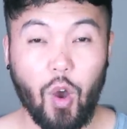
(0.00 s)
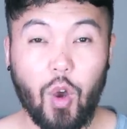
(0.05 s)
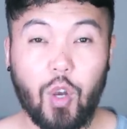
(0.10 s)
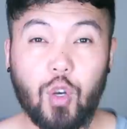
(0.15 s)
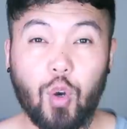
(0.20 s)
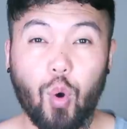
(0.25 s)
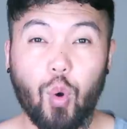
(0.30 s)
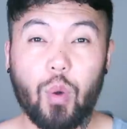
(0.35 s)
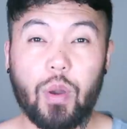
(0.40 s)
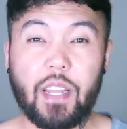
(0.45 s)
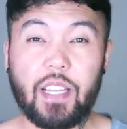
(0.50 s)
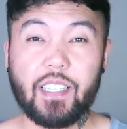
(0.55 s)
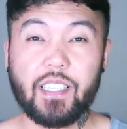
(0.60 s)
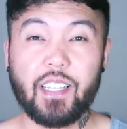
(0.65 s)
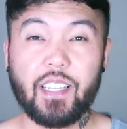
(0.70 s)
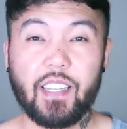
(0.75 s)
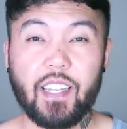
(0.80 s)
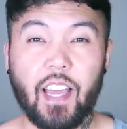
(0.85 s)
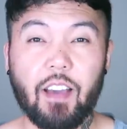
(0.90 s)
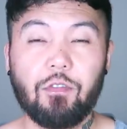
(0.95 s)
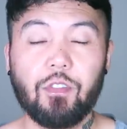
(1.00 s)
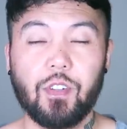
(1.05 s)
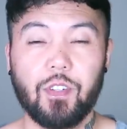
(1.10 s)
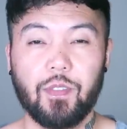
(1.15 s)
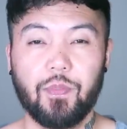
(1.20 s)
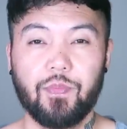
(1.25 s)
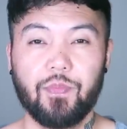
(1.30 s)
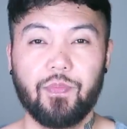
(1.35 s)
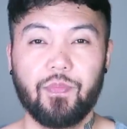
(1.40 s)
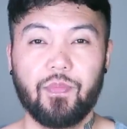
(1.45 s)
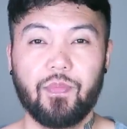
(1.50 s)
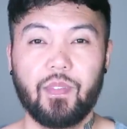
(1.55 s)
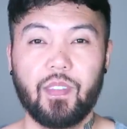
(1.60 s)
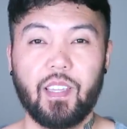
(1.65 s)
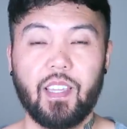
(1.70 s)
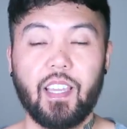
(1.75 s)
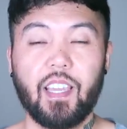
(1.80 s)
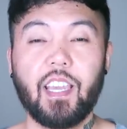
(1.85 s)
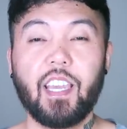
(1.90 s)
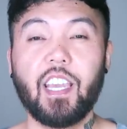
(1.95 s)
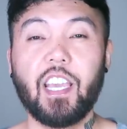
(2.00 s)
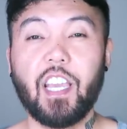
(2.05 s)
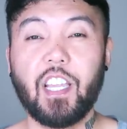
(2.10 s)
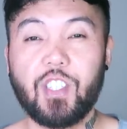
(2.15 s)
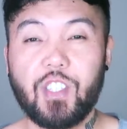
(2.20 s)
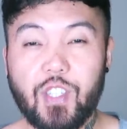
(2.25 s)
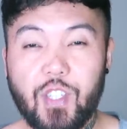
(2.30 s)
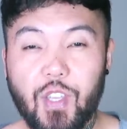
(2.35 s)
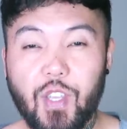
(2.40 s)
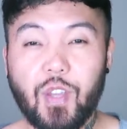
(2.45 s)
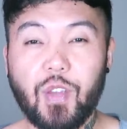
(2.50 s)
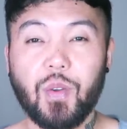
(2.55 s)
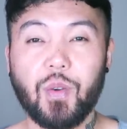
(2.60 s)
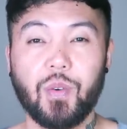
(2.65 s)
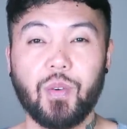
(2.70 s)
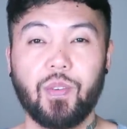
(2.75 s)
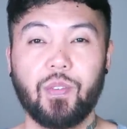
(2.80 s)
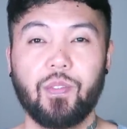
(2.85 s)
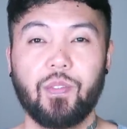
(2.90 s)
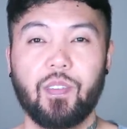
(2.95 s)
According to Neville, it's you.